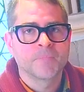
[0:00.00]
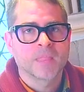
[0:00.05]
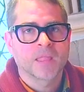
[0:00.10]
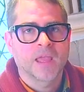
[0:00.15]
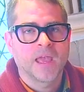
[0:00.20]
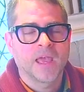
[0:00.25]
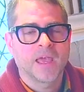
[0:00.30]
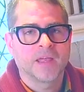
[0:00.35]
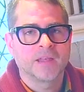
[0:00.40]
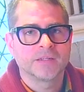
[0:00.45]

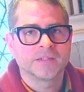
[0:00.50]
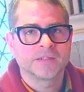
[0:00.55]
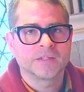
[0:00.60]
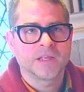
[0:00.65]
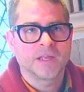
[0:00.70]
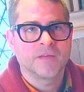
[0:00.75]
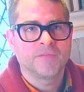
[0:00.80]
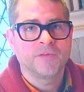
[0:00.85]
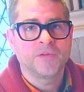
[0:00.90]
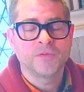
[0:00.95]
And
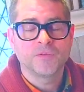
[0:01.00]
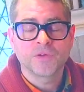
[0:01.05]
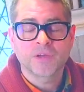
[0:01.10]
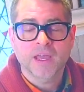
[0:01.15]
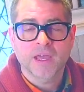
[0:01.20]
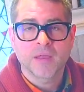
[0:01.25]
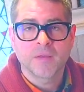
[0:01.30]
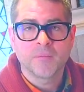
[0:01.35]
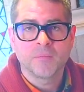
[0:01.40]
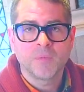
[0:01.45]
if you look
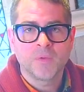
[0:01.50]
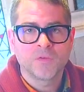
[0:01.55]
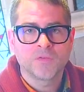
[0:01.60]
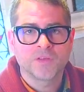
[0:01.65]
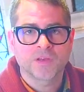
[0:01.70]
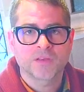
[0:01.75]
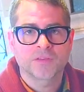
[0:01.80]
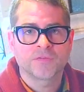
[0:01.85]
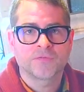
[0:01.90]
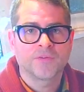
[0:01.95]
at
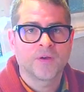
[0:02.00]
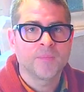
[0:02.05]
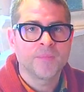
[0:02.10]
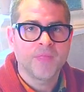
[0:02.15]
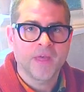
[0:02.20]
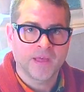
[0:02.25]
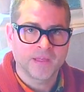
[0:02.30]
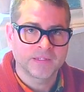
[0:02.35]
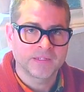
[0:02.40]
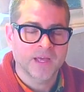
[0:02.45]
musics from
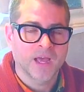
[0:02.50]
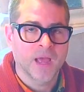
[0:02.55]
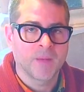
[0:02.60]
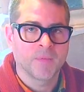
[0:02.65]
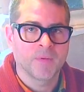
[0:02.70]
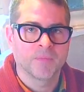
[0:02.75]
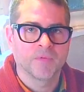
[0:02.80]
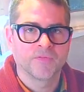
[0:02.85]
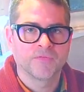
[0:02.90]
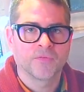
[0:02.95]
that time
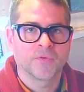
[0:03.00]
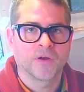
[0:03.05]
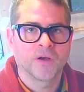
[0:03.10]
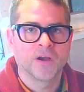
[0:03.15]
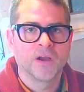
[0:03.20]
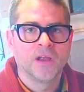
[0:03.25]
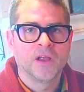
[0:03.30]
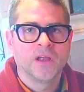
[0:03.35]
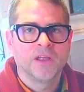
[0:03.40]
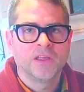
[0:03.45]
and before,
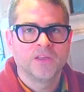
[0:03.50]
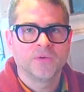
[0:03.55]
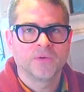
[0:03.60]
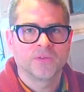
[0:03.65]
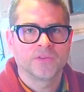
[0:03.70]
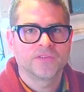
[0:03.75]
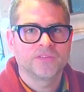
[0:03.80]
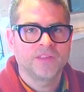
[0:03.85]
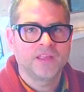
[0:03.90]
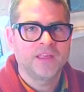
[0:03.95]
you'll
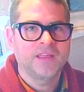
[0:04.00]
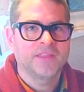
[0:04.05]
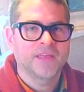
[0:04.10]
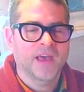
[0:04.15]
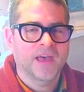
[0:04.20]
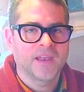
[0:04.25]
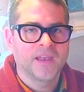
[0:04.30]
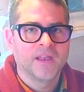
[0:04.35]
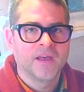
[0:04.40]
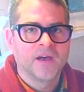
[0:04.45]
see
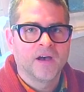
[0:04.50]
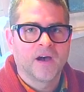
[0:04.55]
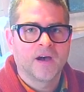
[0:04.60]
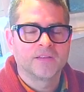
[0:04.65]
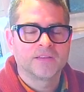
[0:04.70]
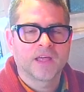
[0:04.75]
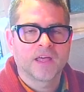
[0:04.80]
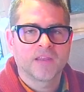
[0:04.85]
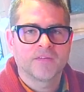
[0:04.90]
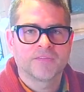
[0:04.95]
that a
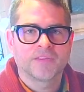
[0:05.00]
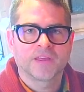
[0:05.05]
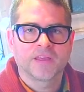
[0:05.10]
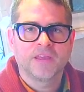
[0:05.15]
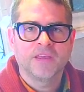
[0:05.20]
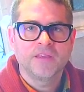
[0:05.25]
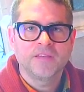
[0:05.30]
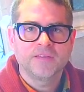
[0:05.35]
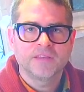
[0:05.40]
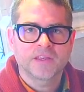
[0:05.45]
lot of the
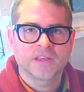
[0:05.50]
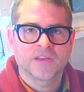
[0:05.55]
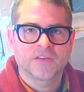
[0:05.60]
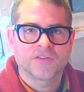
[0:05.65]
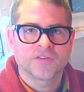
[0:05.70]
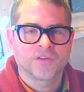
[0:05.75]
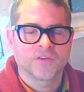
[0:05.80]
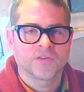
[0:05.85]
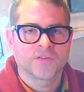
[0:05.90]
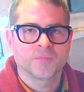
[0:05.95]
key
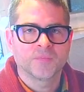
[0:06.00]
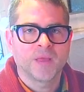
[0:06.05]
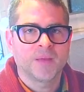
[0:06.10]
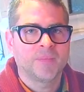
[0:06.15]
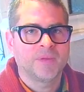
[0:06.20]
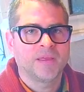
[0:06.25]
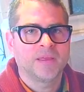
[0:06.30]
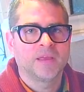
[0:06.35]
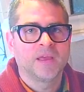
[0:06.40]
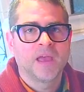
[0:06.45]
signatures
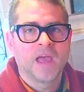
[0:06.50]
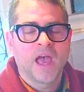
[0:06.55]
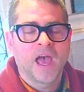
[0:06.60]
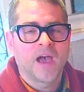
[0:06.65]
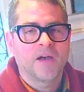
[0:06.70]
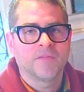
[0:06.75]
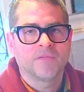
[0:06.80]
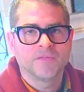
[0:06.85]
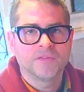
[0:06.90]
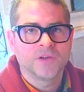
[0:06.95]
maybe
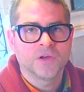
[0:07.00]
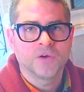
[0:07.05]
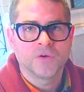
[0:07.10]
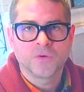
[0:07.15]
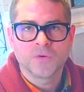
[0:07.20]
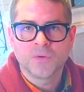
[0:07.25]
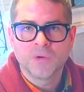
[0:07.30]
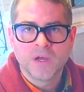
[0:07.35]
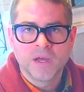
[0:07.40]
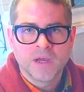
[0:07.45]
have
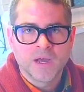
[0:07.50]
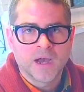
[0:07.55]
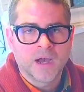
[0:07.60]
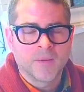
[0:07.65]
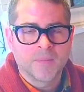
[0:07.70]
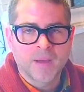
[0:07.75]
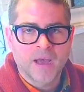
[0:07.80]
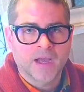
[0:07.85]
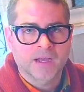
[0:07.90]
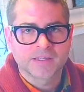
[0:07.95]
no
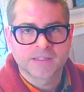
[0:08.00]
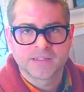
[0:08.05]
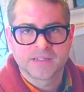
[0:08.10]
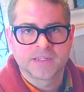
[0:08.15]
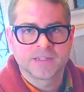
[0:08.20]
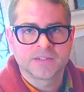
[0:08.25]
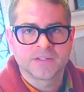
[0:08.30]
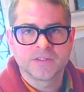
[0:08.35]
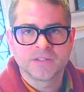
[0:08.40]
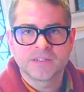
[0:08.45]

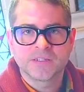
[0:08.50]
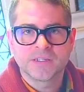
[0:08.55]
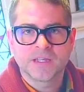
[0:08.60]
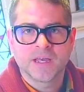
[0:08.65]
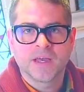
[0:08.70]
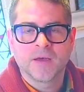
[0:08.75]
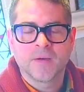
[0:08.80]
accidentals.